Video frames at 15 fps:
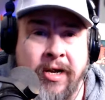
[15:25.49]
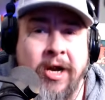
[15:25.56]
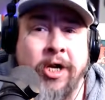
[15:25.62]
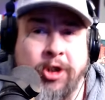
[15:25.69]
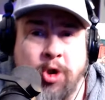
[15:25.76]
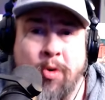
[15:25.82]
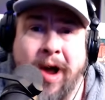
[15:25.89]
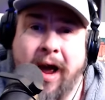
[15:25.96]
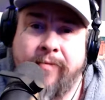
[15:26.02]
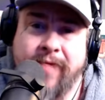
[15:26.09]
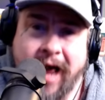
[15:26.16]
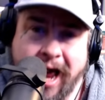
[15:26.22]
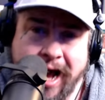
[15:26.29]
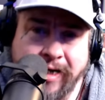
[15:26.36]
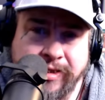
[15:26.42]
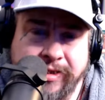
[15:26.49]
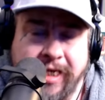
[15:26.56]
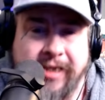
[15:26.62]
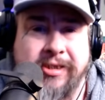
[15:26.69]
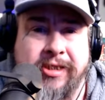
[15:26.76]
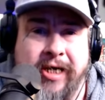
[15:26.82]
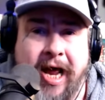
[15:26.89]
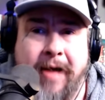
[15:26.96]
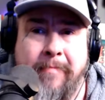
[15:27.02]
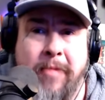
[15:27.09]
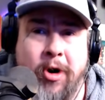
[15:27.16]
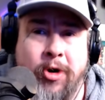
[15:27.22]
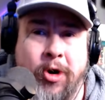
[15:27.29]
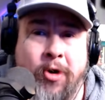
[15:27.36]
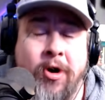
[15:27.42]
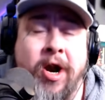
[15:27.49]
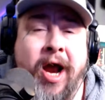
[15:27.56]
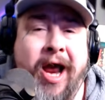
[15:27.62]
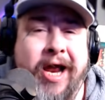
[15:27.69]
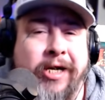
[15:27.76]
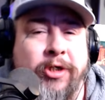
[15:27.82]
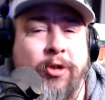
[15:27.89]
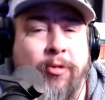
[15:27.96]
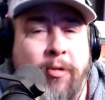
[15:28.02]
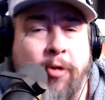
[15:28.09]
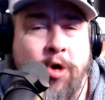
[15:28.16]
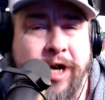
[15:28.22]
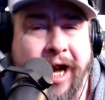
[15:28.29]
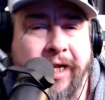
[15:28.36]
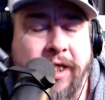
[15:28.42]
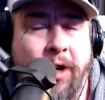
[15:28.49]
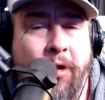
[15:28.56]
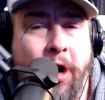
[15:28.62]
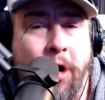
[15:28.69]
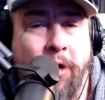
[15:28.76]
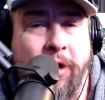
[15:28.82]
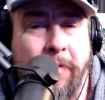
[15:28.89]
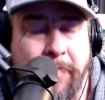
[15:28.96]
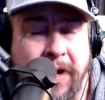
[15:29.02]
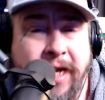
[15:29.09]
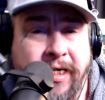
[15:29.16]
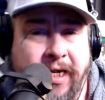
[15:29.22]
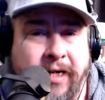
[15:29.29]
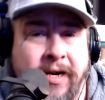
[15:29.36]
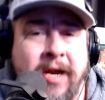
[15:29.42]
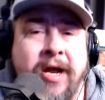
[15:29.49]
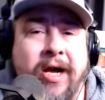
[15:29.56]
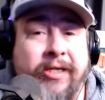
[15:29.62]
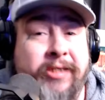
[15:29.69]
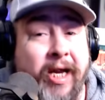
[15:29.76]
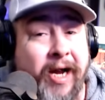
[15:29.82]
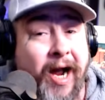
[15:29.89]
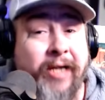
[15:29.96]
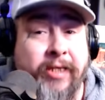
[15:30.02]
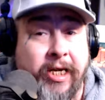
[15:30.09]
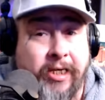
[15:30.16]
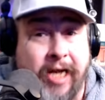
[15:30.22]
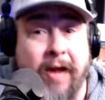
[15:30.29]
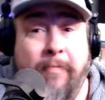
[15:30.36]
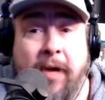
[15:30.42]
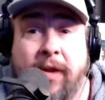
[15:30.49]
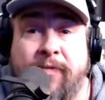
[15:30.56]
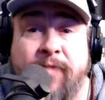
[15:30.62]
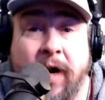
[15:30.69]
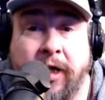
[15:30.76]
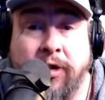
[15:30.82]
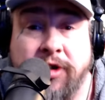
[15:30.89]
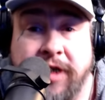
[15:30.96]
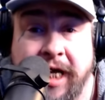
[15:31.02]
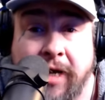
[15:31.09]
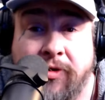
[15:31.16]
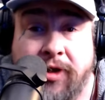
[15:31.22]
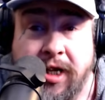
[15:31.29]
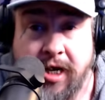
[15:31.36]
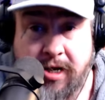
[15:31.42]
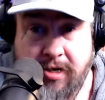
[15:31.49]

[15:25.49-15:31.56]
to have access to that murder and create their own opinion and say, I think that motherfucker's guilty.